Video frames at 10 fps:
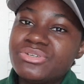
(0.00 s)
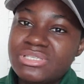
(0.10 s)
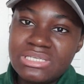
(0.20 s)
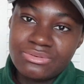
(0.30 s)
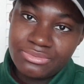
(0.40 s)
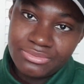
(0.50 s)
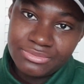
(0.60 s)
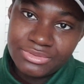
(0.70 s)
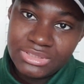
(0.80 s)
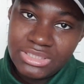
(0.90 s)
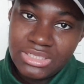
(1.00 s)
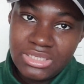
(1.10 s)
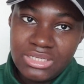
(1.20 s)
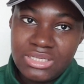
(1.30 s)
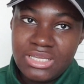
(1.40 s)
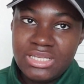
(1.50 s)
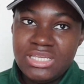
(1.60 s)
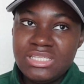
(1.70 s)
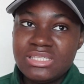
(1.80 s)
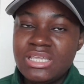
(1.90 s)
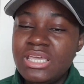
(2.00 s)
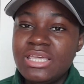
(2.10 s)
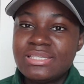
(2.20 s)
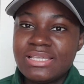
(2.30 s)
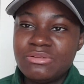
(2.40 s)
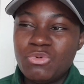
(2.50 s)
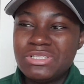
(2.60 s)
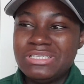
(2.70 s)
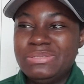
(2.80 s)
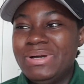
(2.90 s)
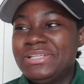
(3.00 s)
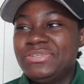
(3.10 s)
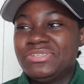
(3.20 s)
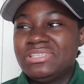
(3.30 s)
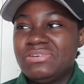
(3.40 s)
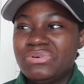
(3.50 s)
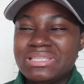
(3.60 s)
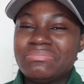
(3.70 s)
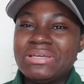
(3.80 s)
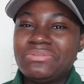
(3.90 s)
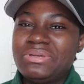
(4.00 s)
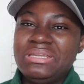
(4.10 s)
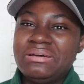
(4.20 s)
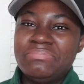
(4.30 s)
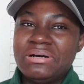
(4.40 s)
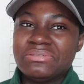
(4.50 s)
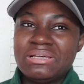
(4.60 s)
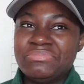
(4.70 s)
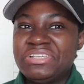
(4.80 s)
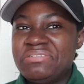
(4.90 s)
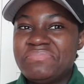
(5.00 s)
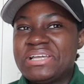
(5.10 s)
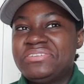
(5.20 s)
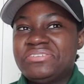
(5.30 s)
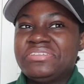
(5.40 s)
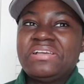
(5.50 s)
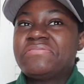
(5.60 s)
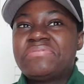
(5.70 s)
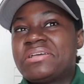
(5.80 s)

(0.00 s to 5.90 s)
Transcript: yourself and he, he said what is mind yourself what am i talking about i'm saying mind yourself